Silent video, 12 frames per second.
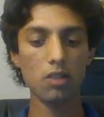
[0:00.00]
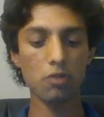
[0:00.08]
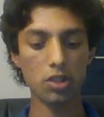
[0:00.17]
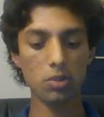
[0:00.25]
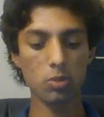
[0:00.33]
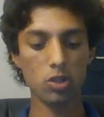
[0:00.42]

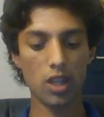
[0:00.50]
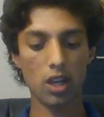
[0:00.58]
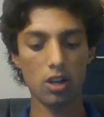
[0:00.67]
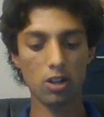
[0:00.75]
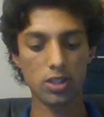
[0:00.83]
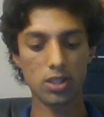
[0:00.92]
Furthermore,
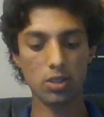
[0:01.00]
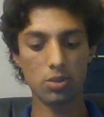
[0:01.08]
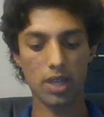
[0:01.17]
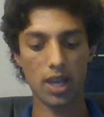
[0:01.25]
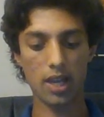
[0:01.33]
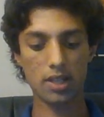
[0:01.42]
they also
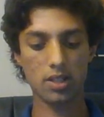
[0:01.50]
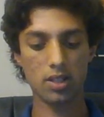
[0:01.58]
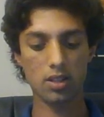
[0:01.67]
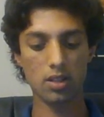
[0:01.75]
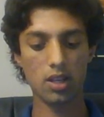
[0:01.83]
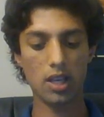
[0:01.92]

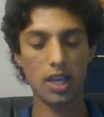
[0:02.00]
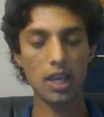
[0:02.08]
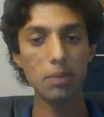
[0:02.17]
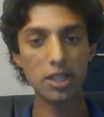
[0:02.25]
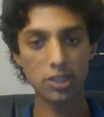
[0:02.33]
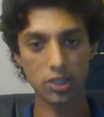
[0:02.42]
get
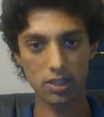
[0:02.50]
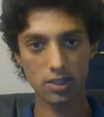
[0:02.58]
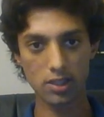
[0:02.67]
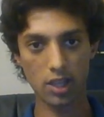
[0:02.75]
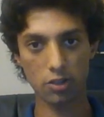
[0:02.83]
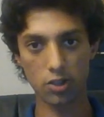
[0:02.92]

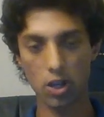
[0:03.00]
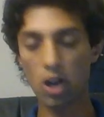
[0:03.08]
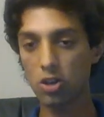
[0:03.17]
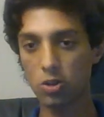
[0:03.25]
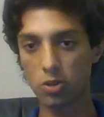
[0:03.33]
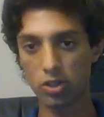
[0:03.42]
images that are
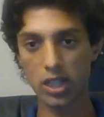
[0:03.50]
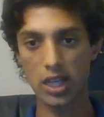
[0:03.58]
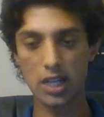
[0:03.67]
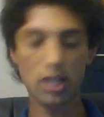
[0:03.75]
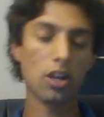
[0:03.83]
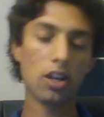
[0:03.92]
not
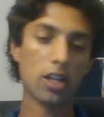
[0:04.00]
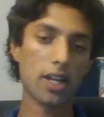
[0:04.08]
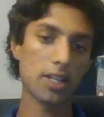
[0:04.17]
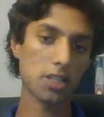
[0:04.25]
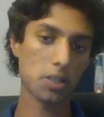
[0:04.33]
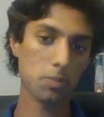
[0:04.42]
correlated, not
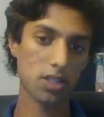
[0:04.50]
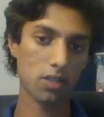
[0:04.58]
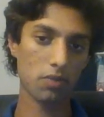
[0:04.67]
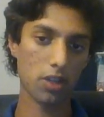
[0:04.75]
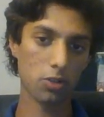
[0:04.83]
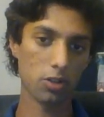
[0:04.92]
in a
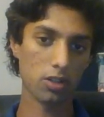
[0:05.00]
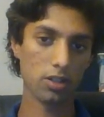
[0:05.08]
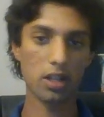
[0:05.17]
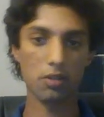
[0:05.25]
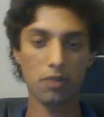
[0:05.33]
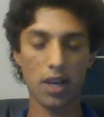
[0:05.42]
specific
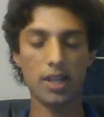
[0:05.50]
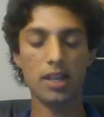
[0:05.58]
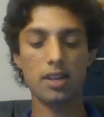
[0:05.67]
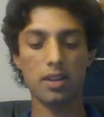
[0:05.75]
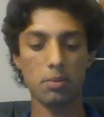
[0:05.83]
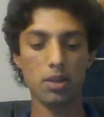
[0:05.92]
order, in a
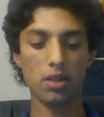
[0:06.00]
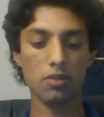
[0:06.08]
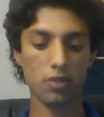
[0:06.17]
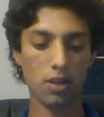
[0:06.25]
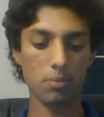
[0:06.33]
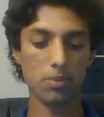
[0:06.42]
finite number
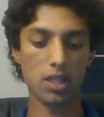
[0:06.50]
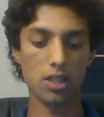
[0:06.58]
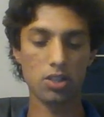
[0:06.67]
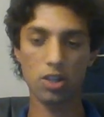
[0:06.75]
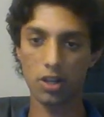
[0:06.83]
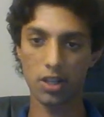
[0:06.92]
from
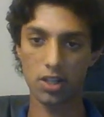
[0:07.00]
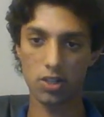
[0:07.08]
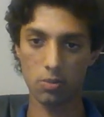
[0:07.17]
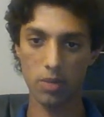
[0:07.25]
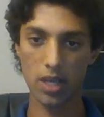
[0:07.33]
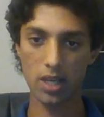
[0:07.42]
the target
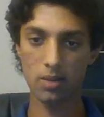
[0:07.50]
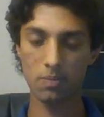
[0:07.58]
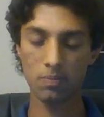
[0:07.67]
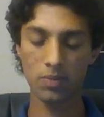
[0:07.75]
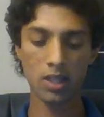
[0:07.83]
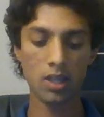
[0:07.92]

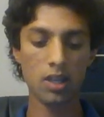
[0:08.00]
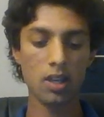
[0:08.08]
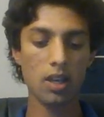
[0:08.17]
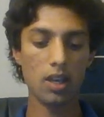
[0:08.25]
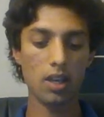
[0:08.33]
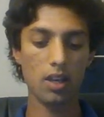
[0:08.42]
domain,
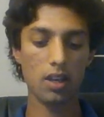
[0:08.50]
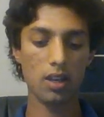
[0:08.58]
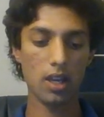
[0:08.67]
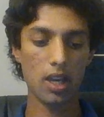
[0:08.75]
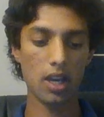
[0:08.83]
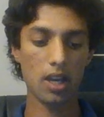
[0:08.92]

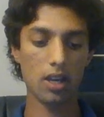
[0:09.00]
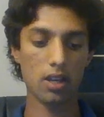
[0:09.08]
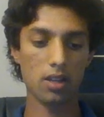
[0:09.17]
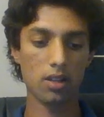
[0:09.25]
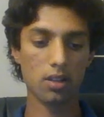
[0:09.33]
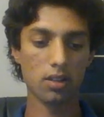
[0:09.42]

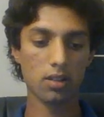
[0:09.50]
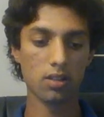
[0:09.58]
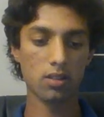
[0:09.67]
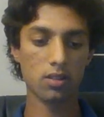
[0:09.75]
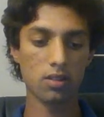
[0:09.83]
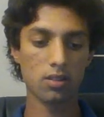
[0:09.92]
and
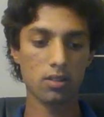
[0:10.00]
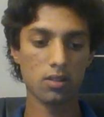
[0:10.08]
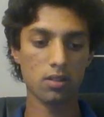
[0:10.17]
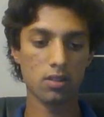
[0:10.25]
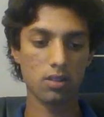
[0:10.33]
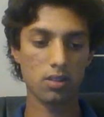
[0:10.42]

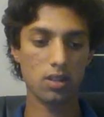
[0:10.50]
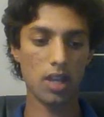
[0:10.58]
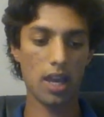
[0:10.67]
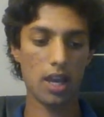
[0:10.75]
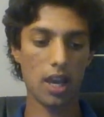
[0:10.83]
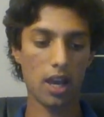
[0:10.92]

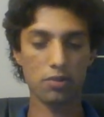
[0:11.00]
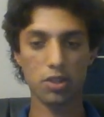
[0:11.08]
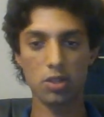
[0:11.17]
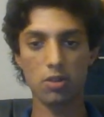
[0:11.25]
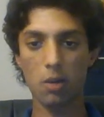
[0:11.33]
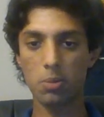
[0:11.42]
they have
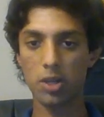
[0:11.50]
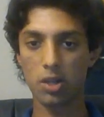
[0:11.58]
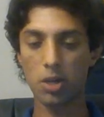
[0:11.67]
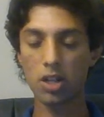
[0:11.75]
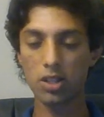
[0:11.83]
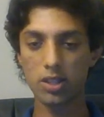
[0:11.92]
to output a
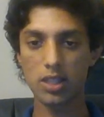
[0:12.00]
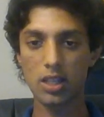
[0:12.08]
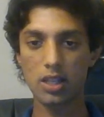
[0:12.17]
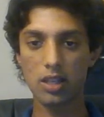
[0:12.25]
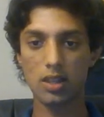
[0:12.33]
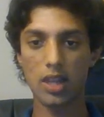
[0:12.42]

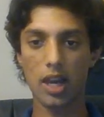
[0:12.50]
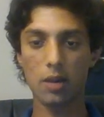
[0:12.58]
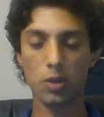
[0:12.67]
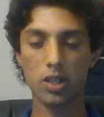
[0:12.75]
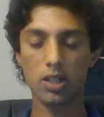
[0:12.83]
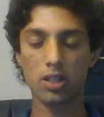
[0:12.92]
policy
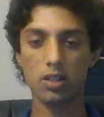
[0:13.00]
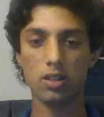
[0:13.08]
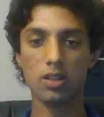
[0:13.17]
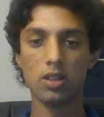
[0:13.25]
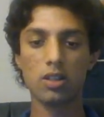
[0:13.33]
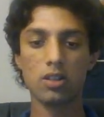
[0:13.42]
that
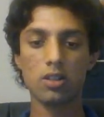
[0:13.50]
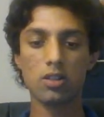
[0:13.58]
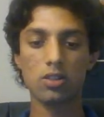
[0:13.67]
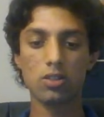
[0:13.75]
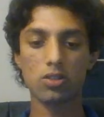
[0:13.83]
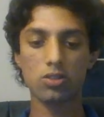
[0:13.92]
will
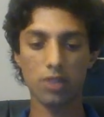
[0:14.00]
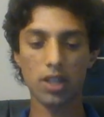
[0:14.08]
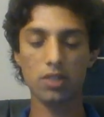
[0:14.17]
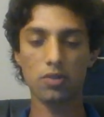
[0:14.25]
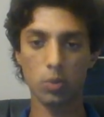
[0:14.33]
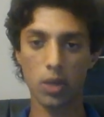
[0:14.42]

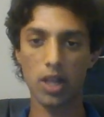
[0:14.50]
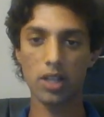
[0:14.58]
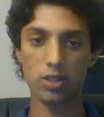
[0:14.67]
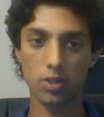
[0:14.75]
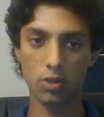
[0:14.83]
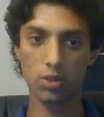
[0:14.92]
transfer
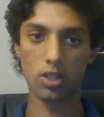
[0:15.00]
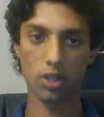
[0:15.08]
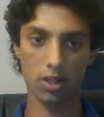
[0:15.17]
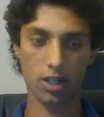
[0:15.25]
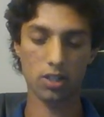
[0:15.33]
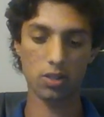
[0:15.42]
well to the
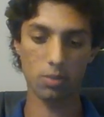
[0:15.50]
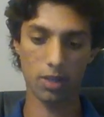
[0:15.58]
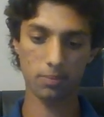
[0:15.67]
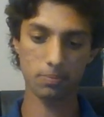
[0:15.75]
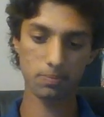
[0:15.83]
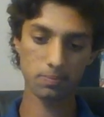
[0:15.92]
target domain.